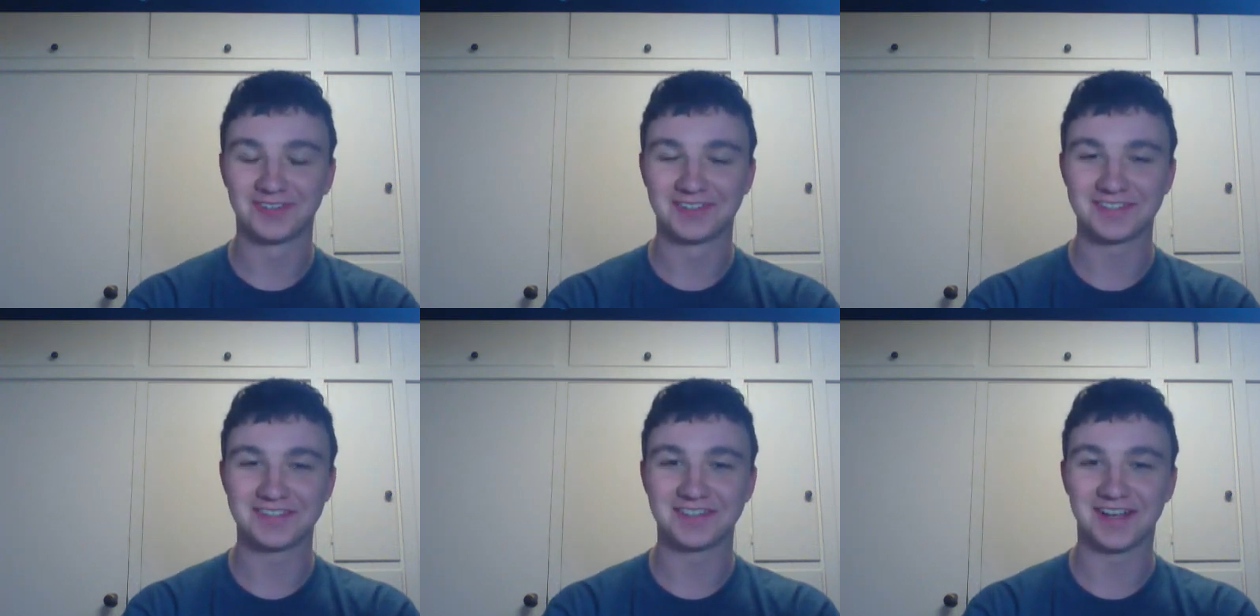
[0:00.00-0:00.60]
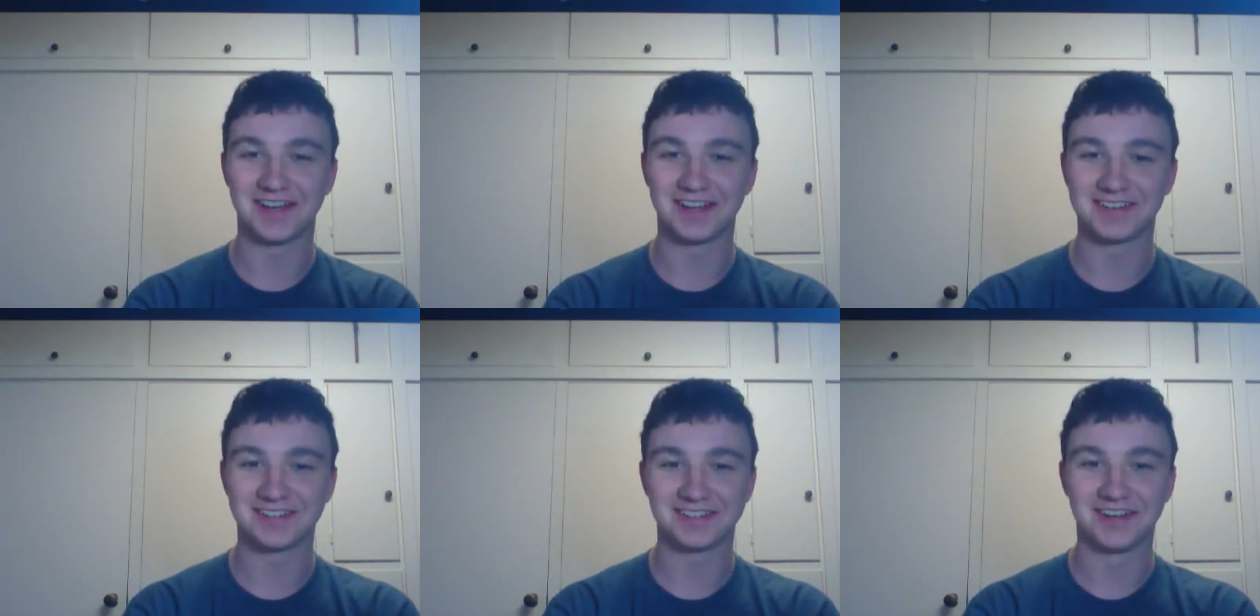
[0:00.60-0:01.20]
It's
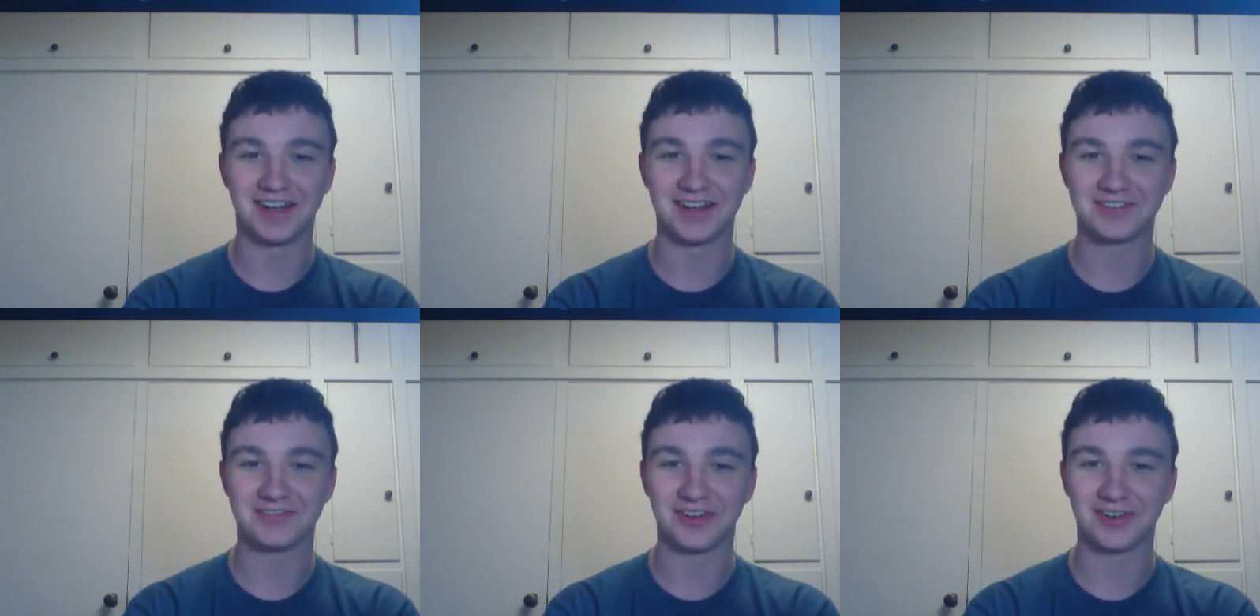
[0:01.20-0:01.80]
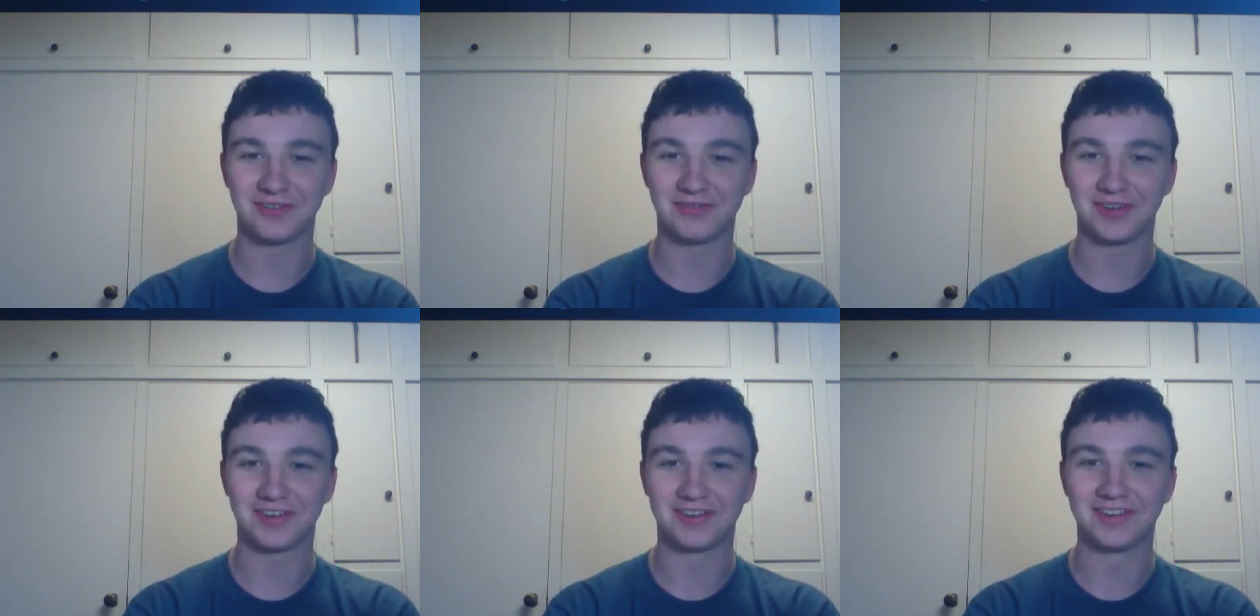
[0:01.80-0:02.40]
not very
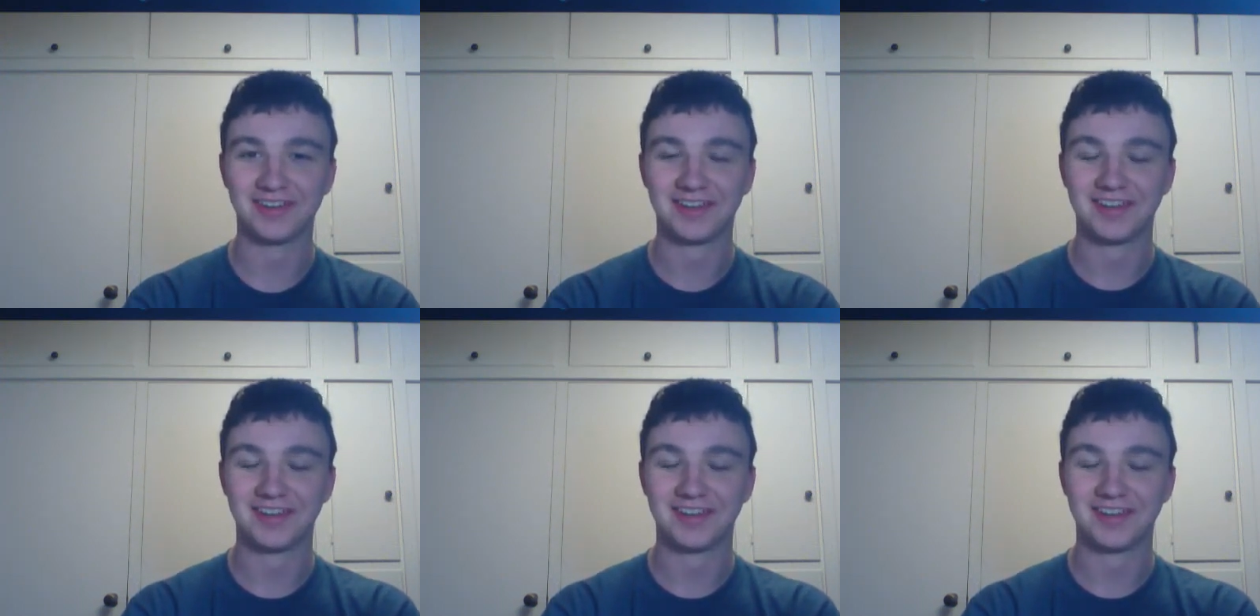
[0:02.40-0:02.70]
fun.